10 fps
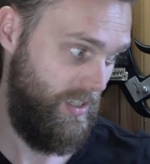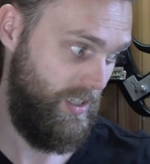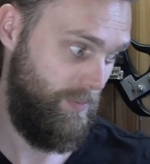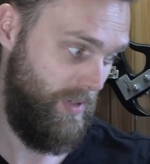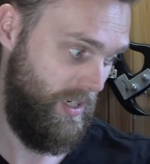
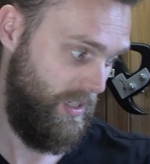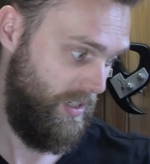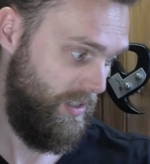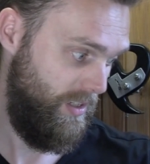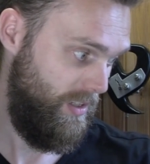it made
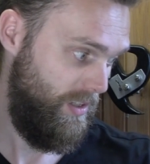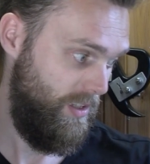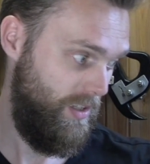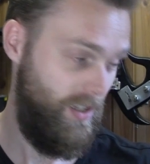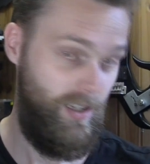
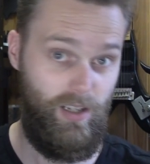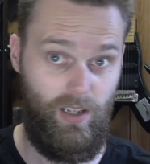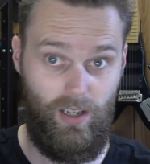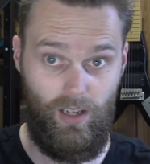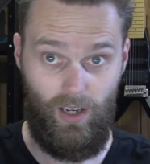
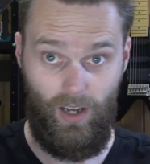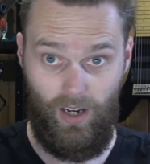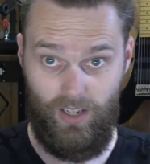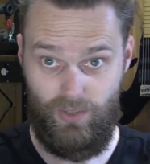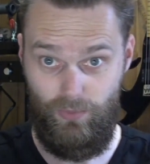an
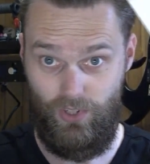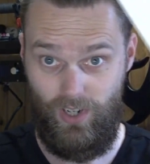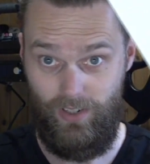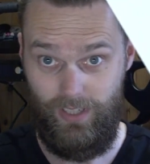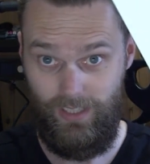awesome
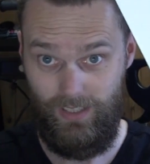drawing,